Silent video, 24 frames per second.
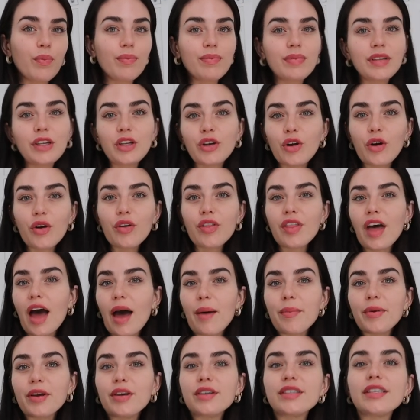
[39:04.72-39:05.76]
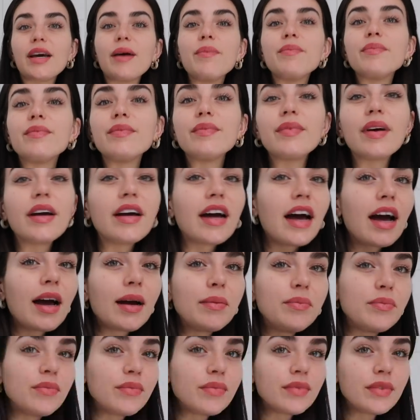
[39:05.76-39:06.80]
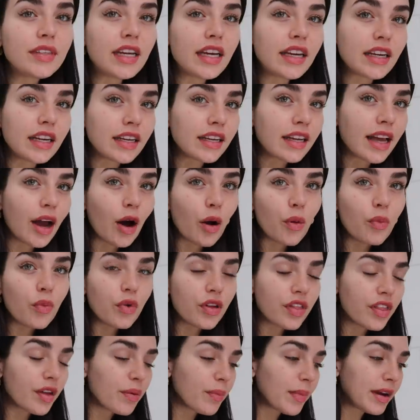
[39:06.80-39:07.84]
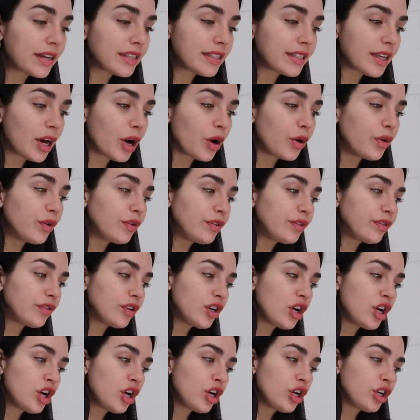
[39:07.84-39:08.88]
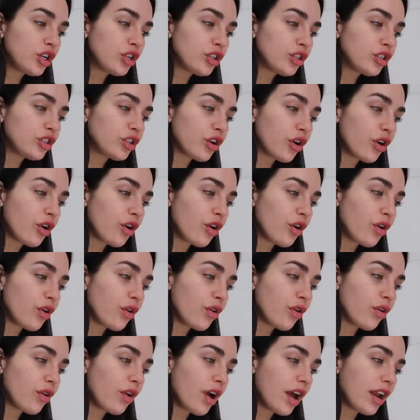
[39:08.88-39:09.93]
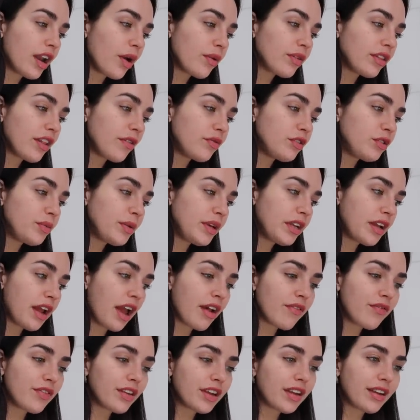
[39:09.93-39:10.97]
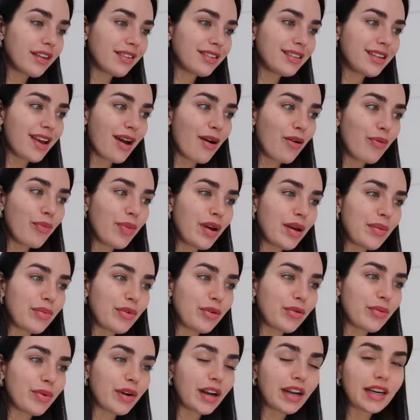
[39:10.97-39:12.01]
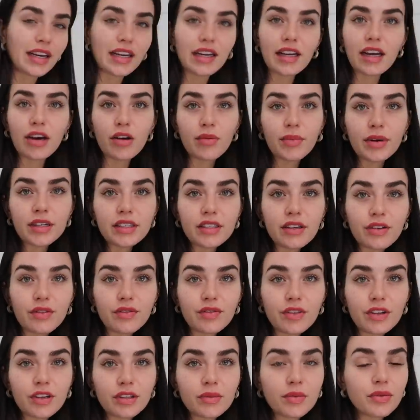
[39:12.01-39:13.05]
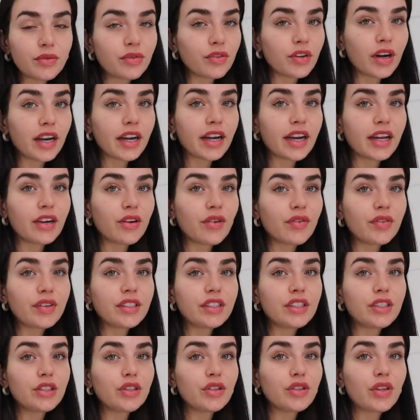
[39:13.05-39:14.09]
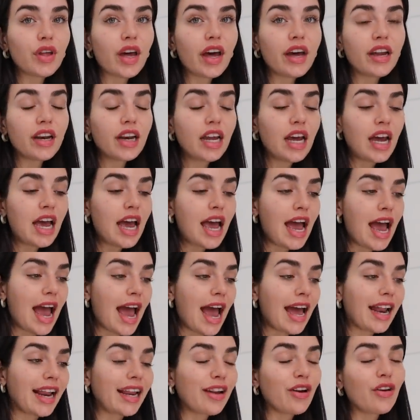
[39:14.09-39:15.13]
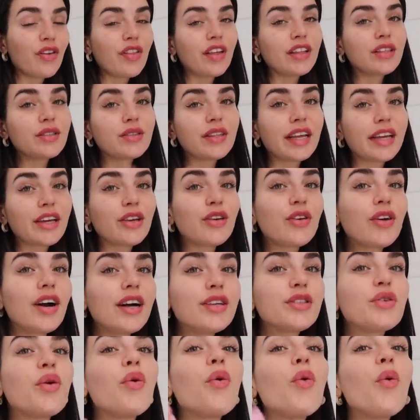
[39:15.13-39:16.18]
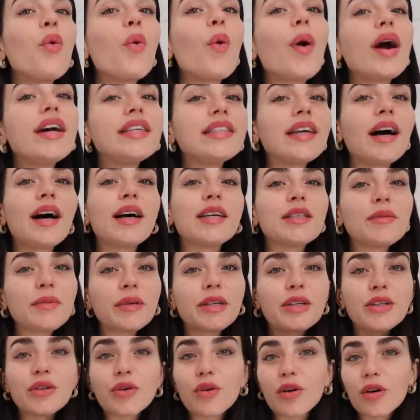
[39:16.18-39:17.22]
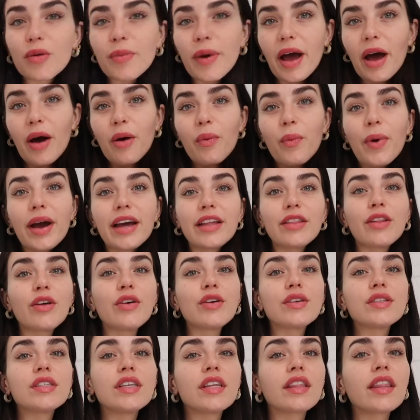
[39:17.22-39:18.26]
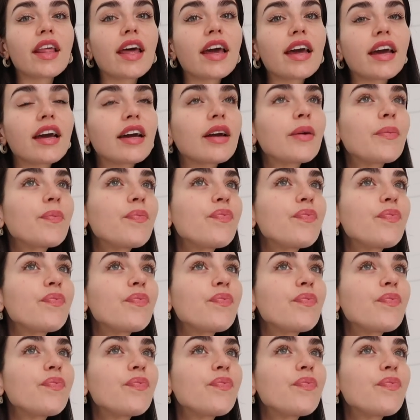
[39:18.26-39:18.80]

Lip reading: you know, that because I'm needing help with it myself. So, and I would love to be an advocate to help people, but I need to help myself first before I can obviously do that. And I know that's like, you guys always ask me to talk about weight loss and like